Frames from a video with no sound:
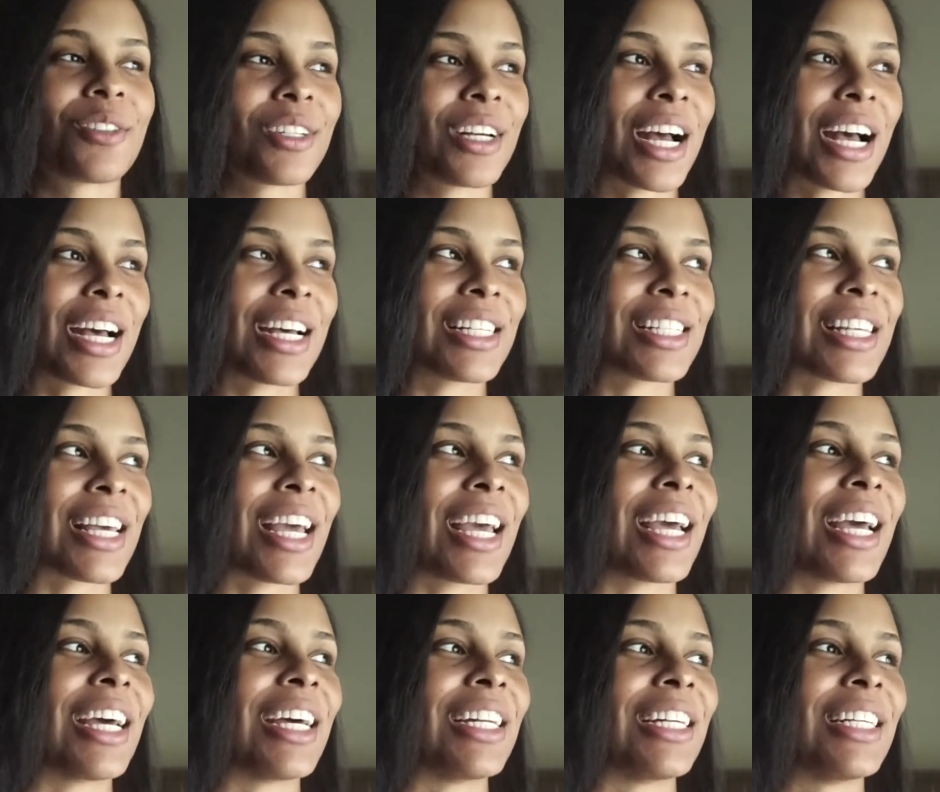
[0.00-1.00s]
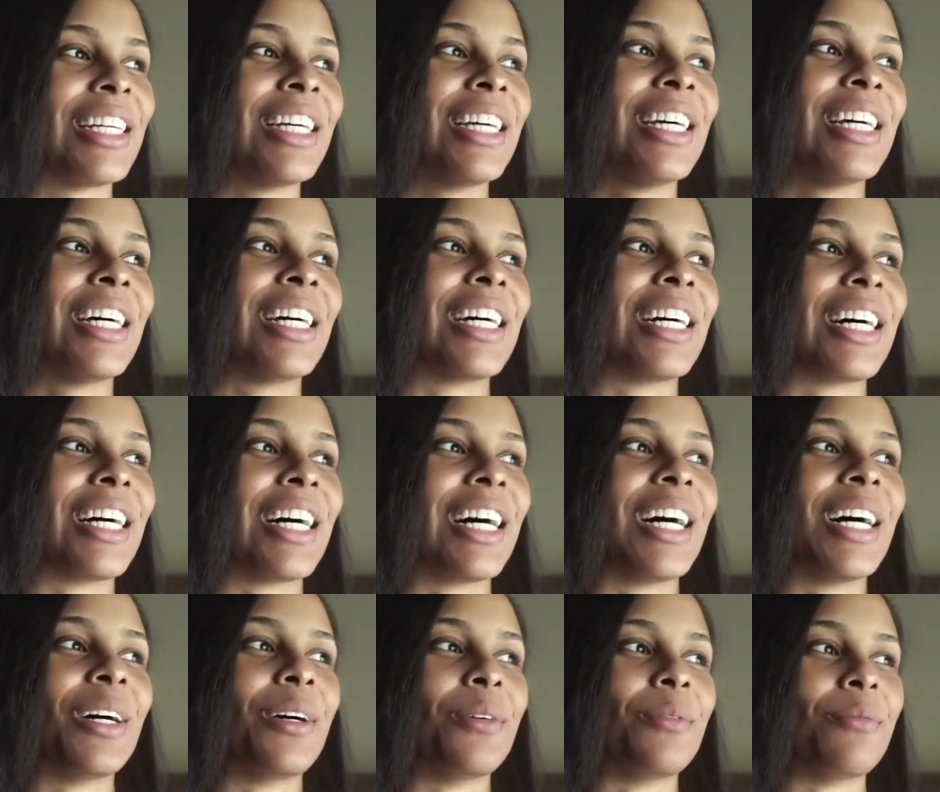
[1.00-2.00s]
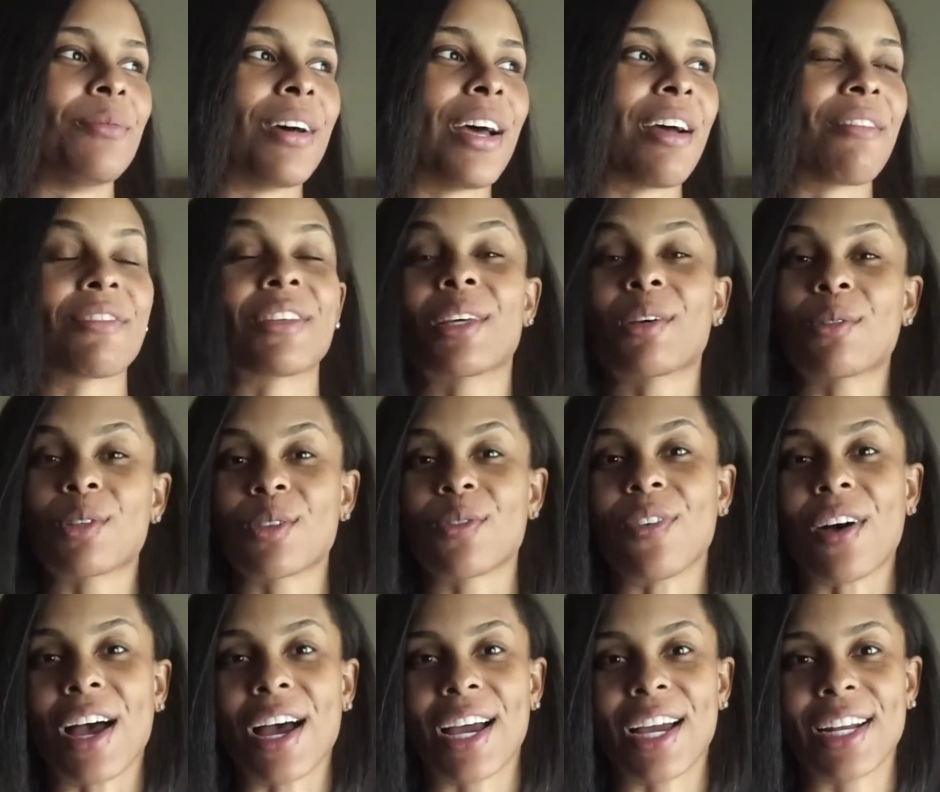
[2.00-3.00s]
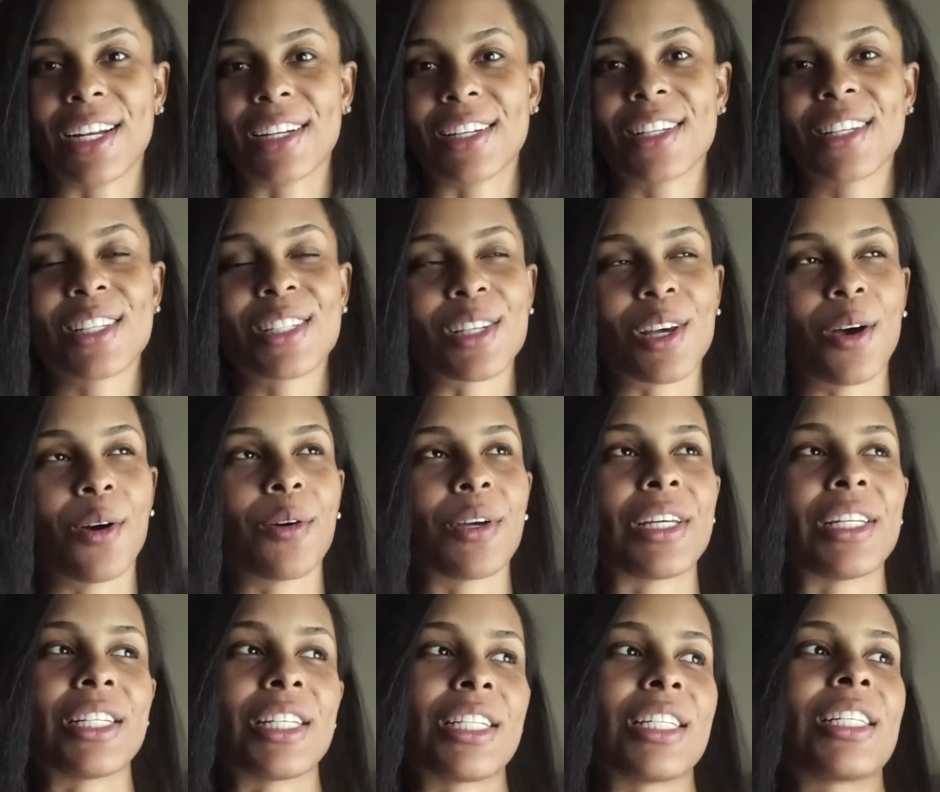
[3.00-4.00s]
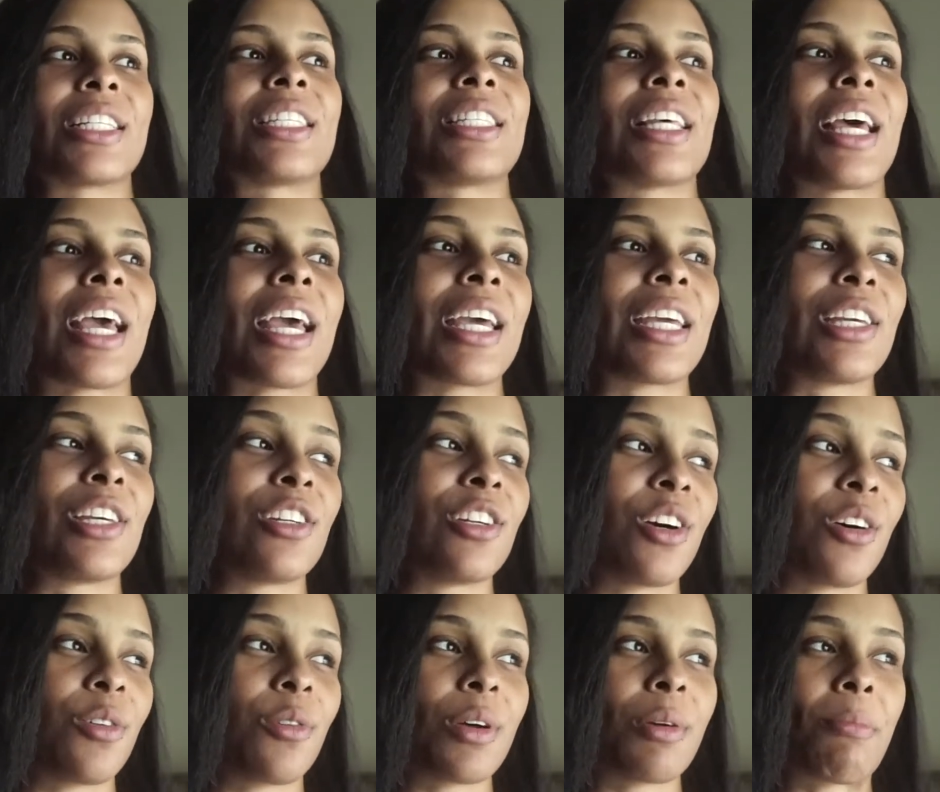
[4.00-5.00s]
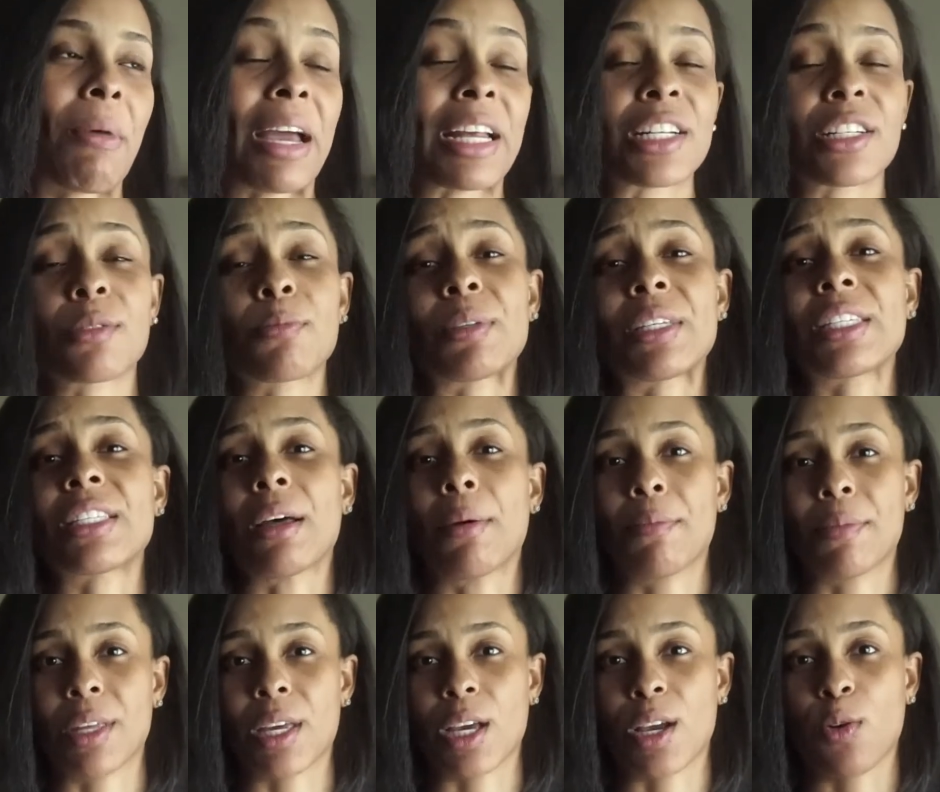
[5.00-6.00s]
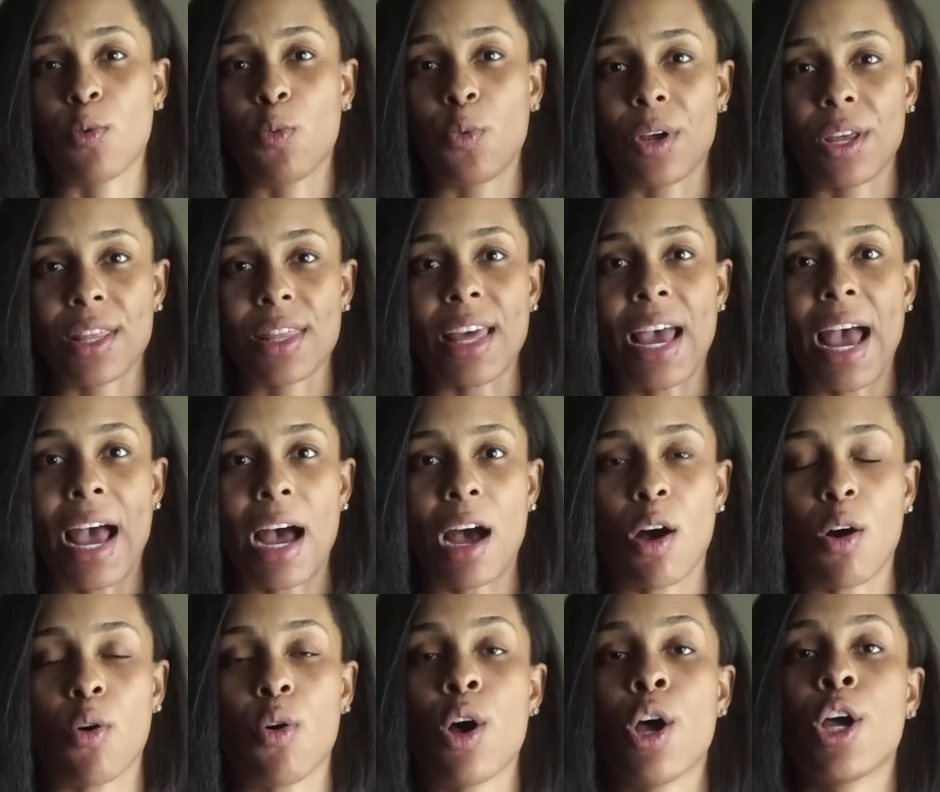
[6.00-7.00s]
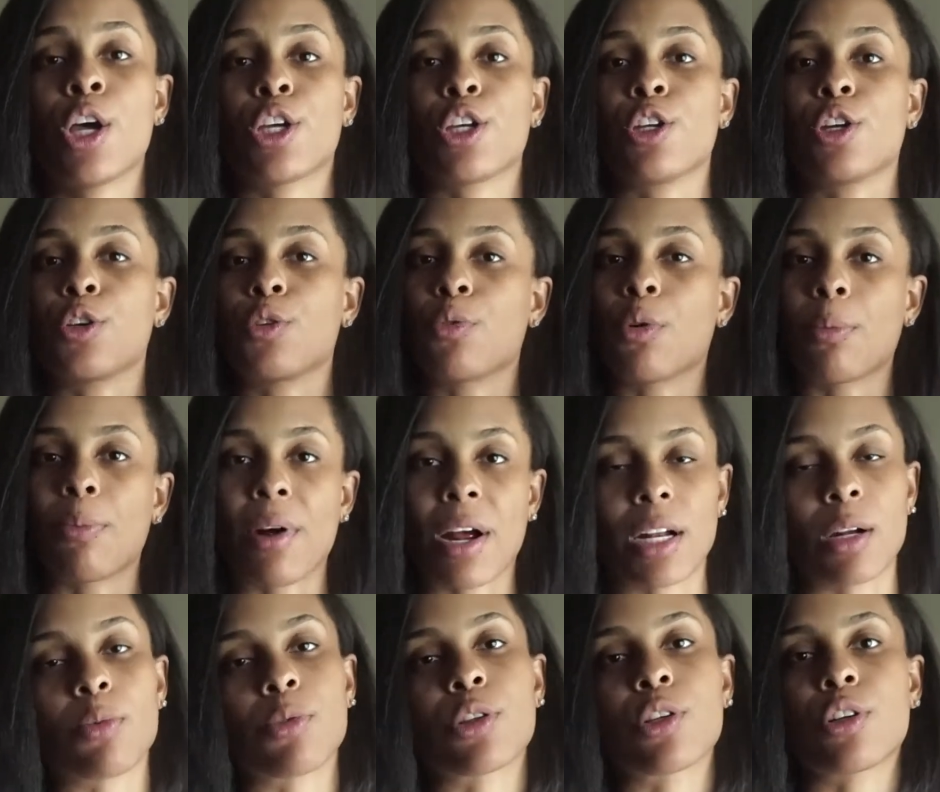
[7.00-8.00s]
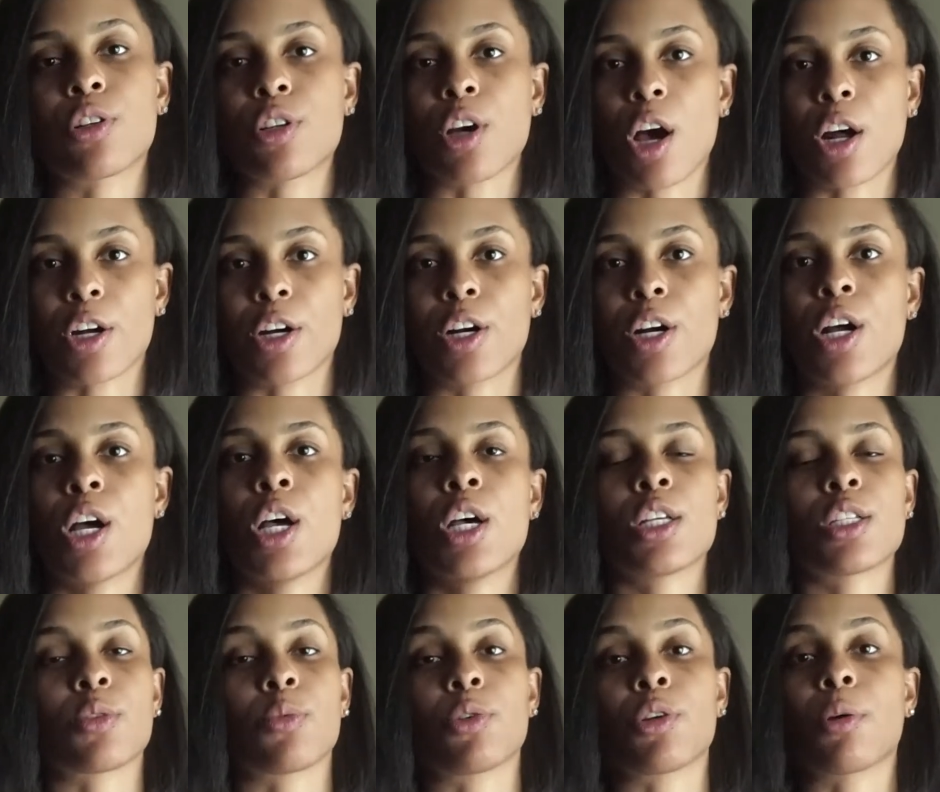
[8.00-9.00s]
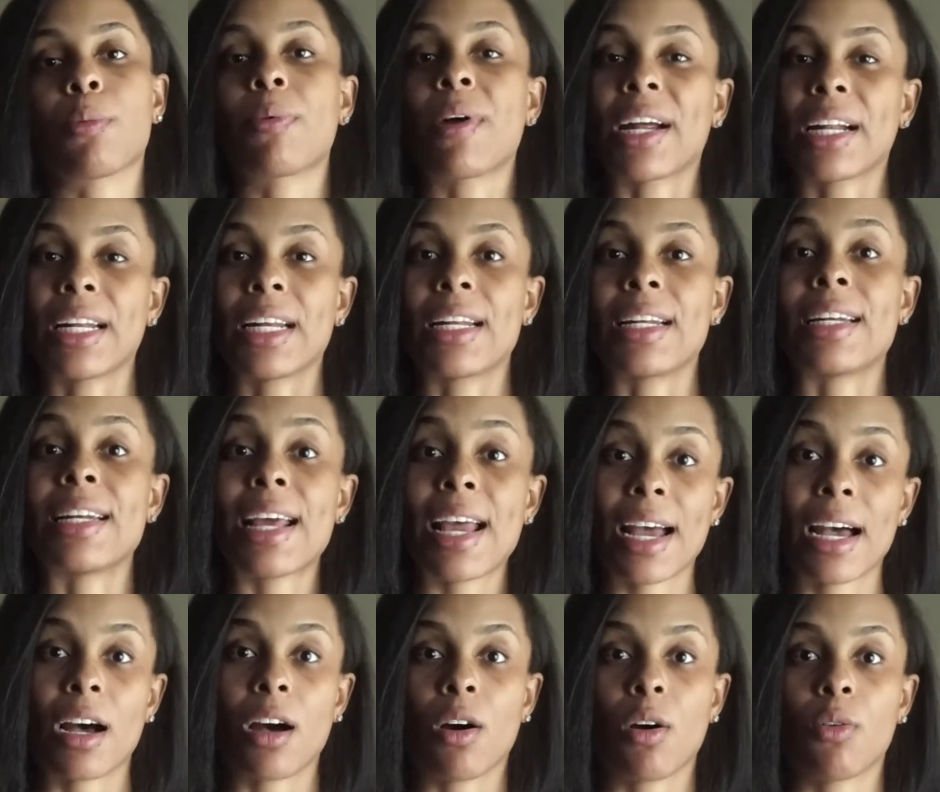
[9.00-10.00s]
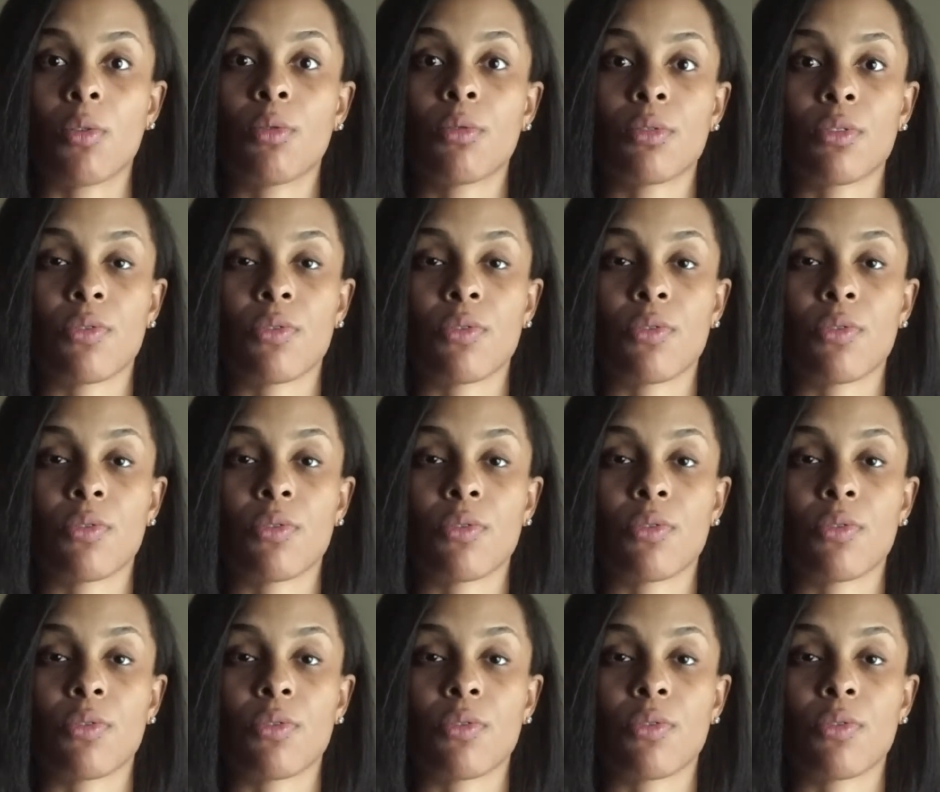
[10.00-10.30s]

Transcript: guys, and everything was fine. So he did just say, you know, it might just be something with how, you know, you were pregnant with your daughter. So when you're pregnant now,